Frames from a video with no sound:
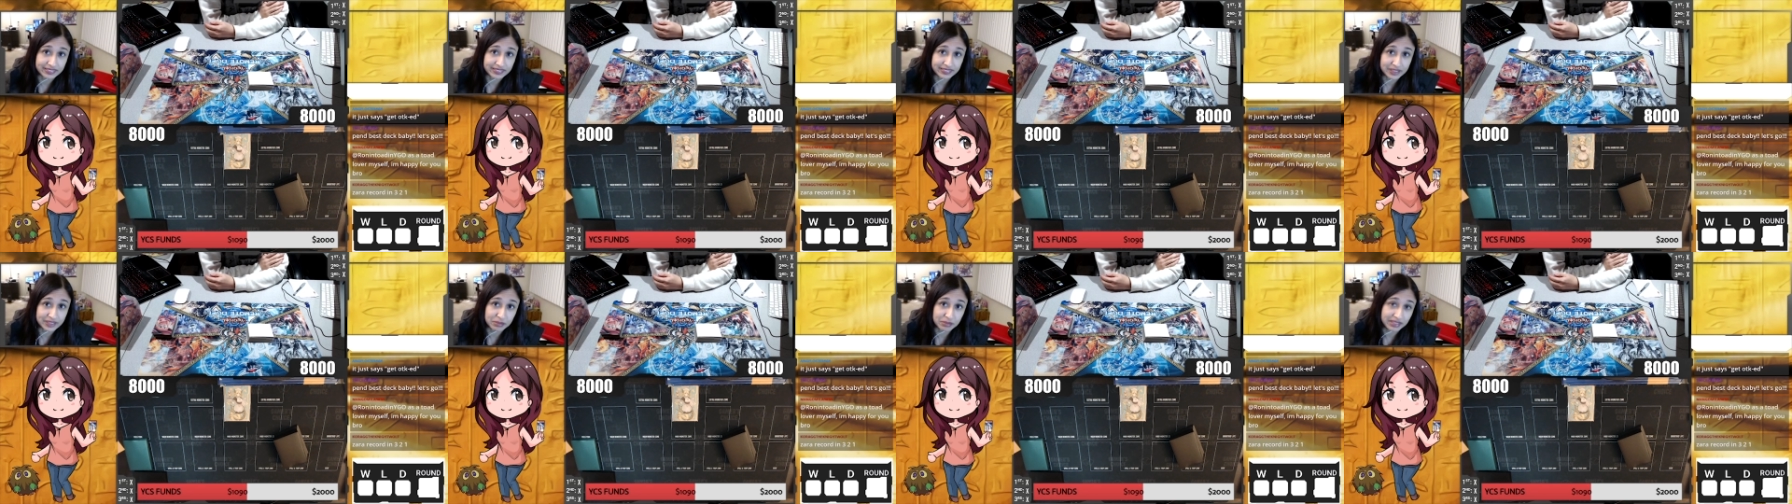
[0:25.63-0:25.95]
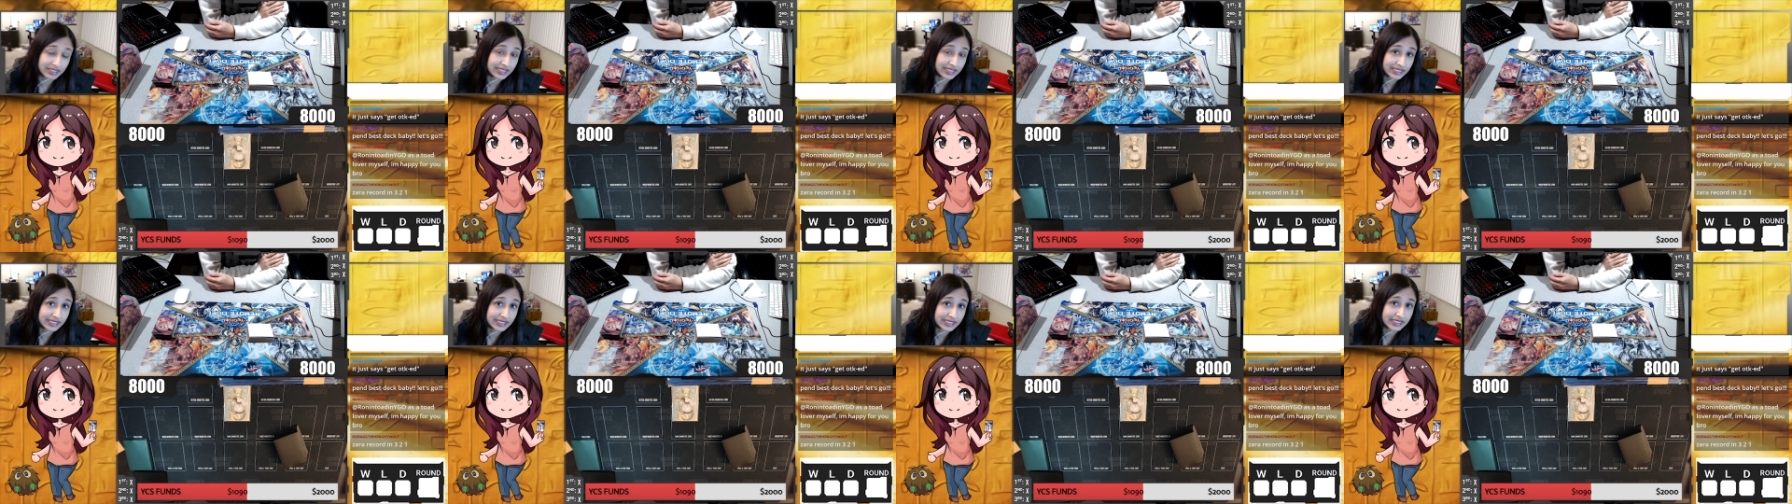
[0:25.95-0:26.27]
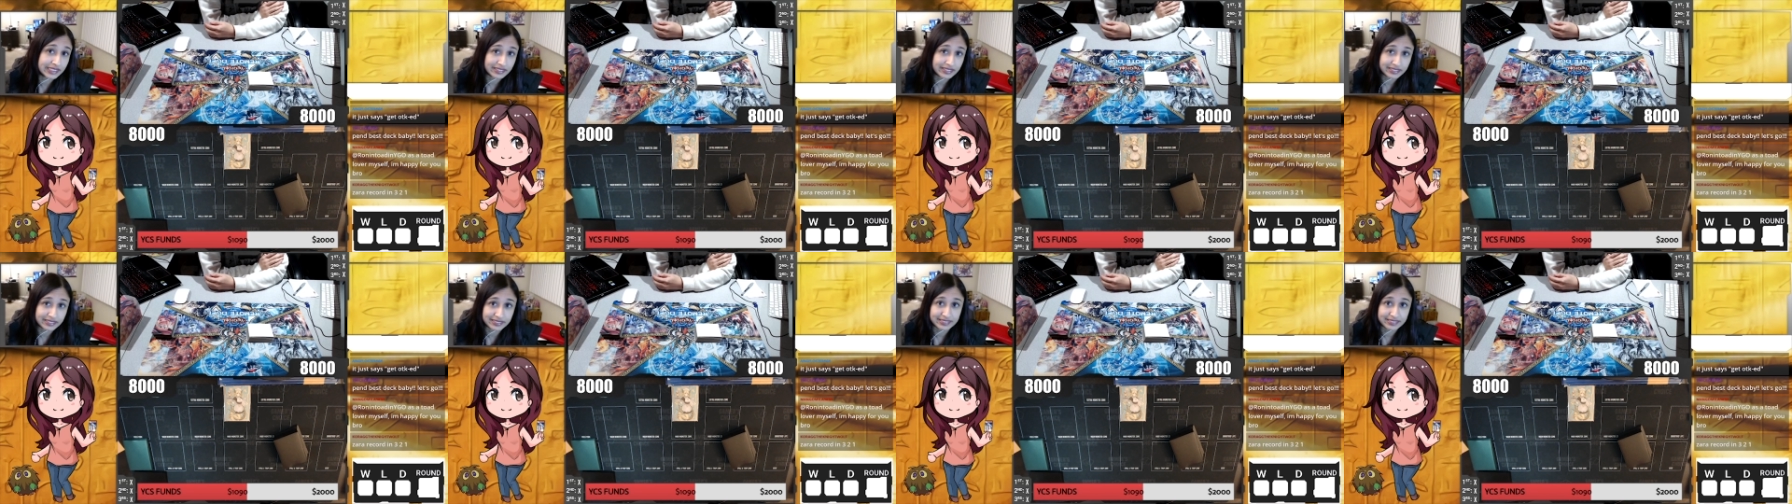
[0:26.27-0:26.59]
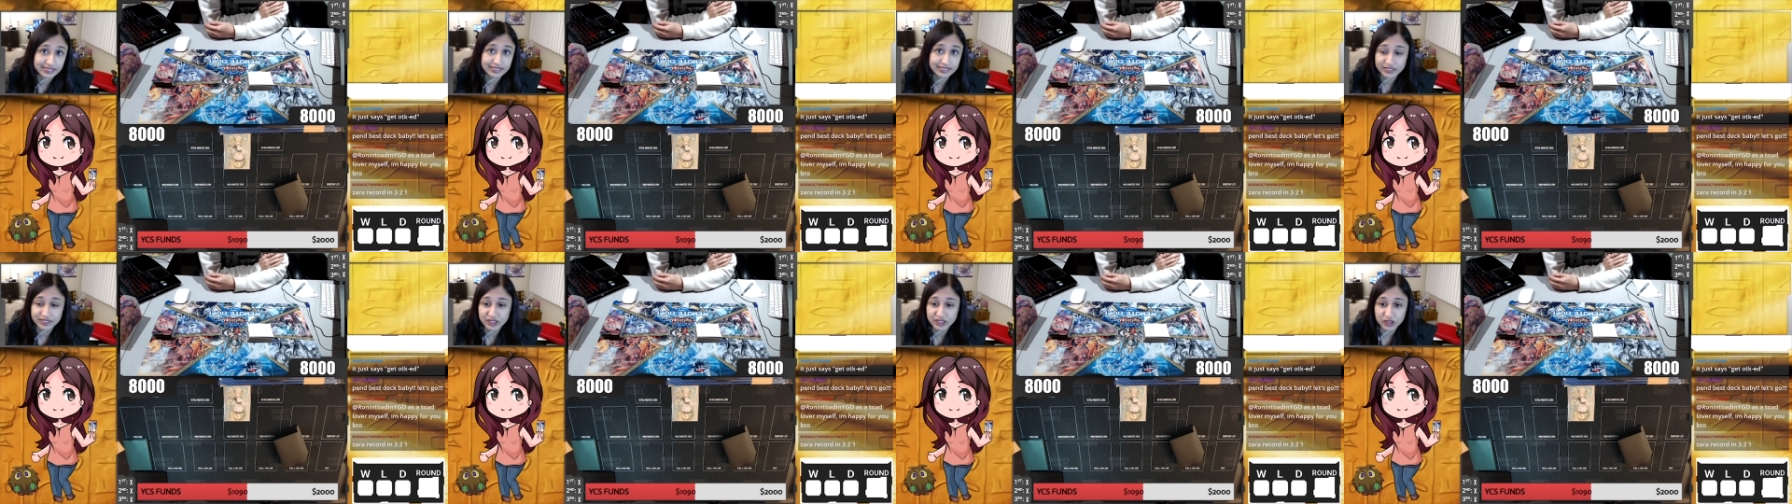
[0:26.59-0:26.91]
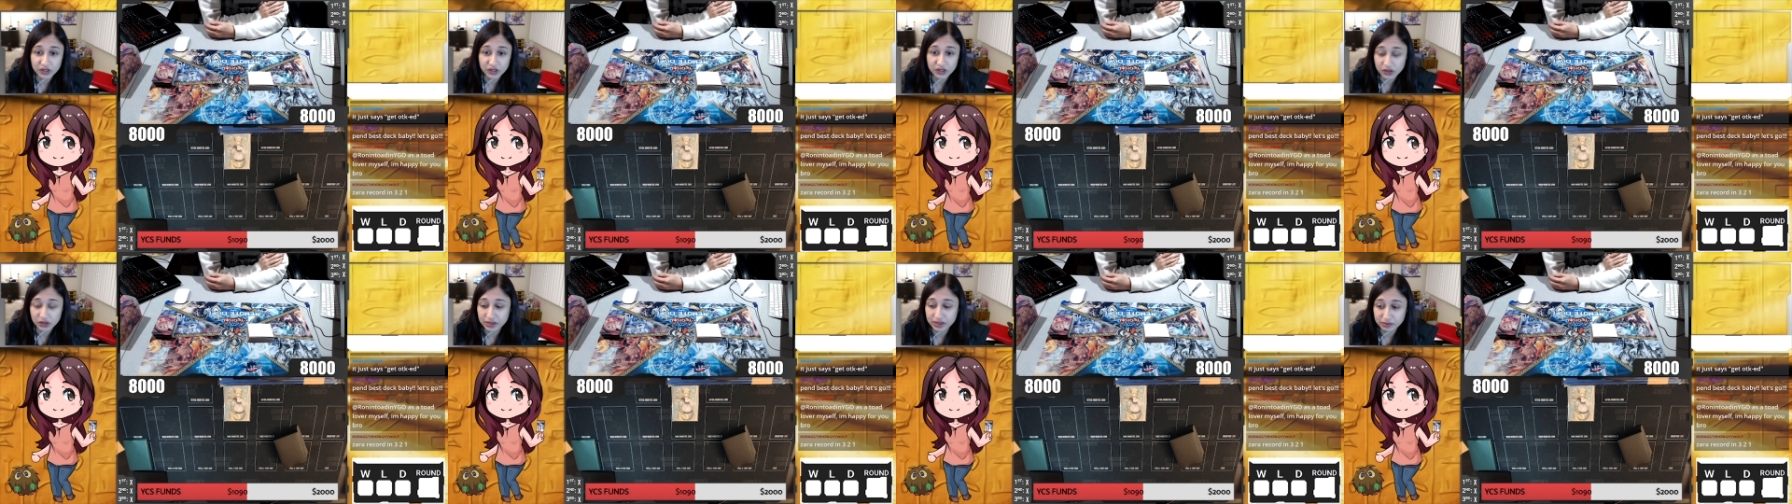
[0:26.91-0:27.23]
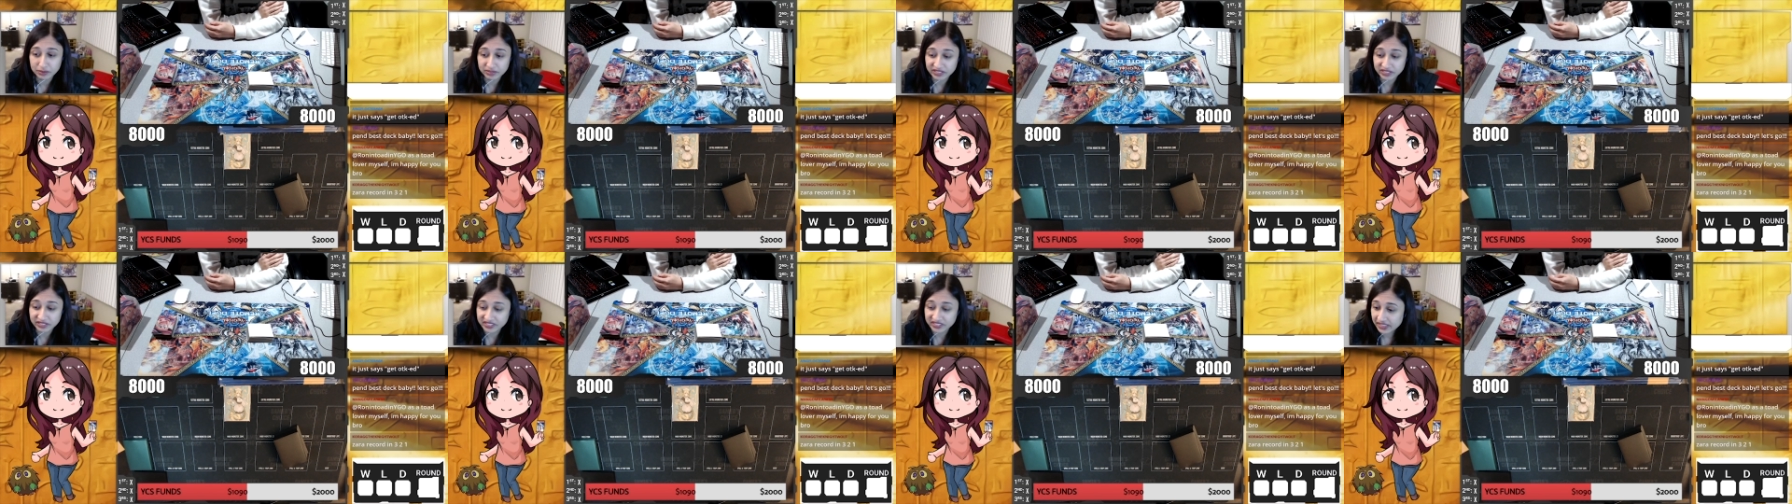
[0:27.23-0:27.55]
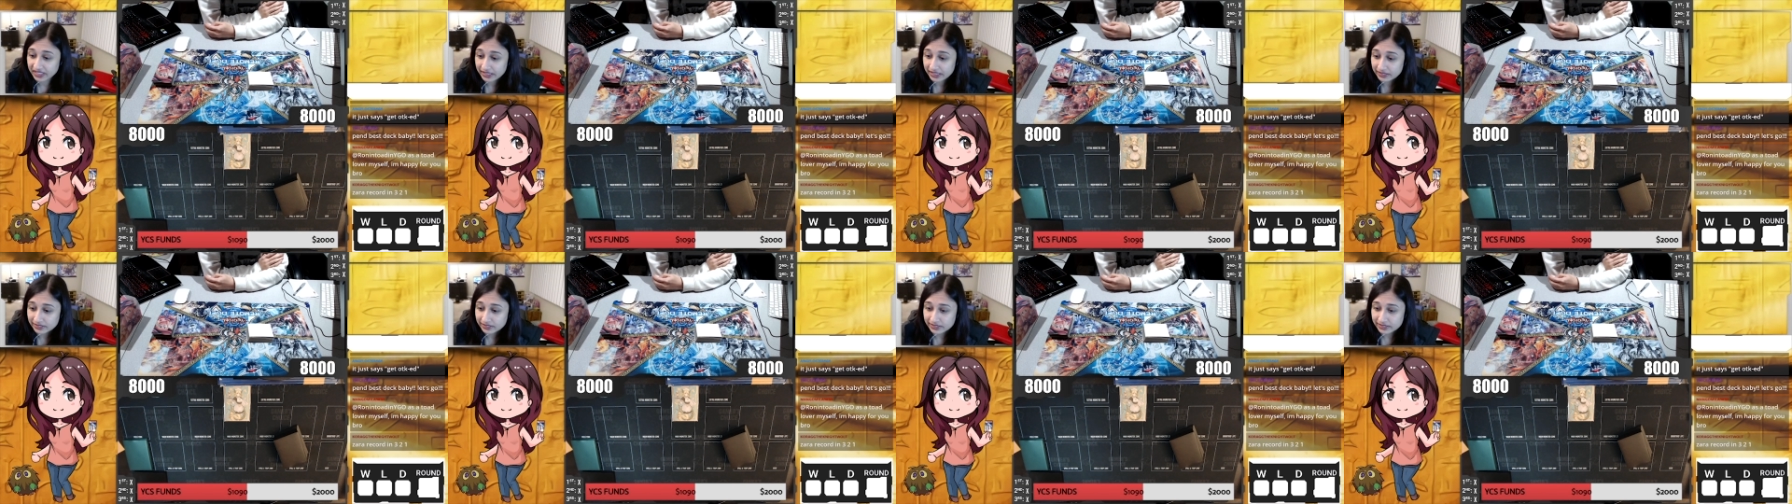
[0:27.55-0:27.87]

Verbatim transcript: because, you know, I'm learning.